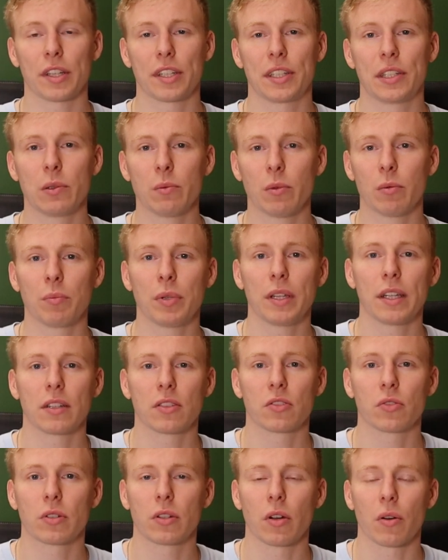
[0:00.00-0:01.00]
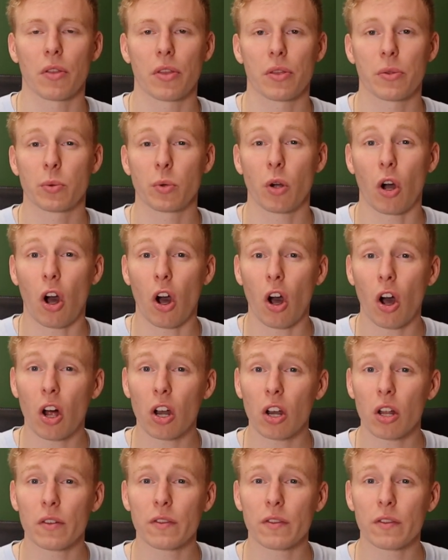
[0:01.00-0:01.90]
human being to go through all